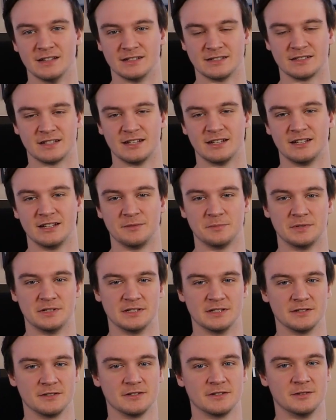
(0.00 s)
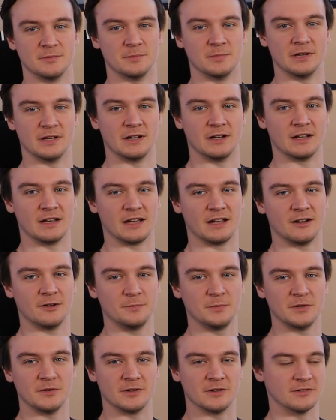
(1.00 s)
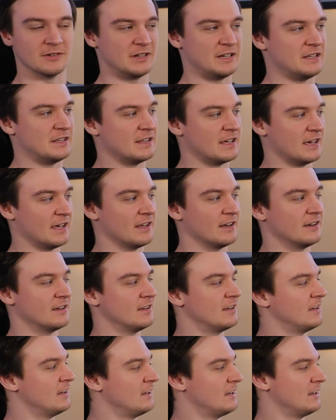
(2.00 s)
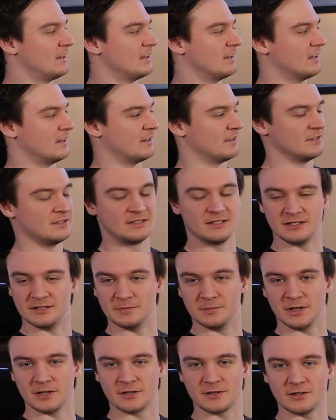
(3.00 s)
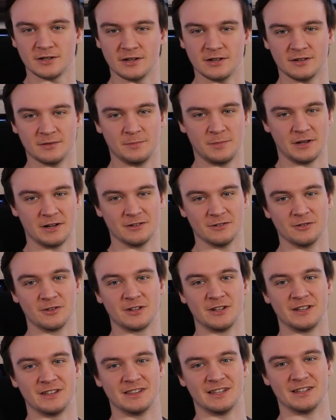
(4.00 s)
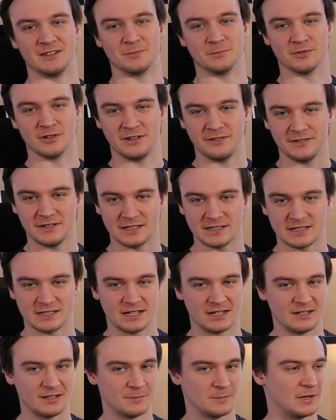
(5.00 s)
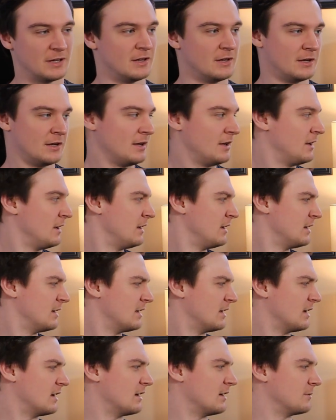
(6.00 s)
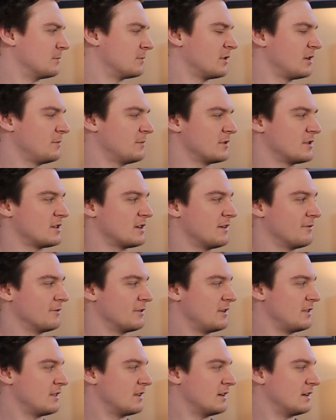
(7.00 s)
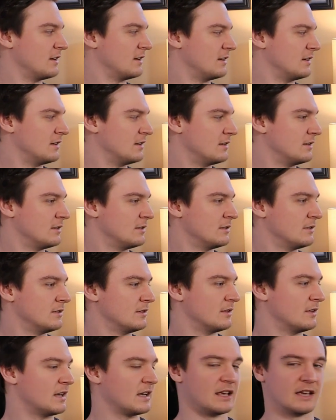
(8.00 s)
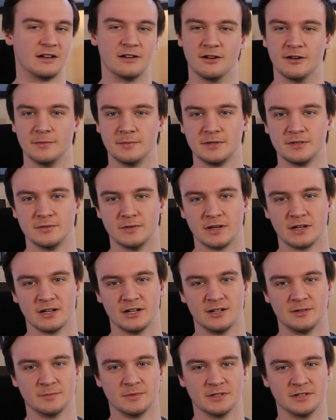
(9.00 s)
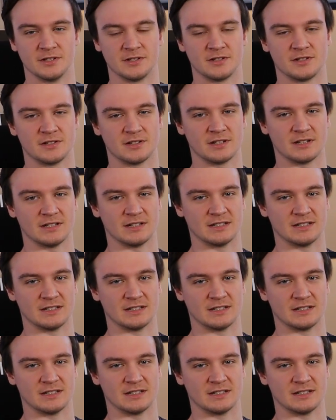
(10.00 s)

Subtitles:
standing position. But I hope you agree that this is much better looking than the previous setup. Pretty much everything that I had hoped to accomplish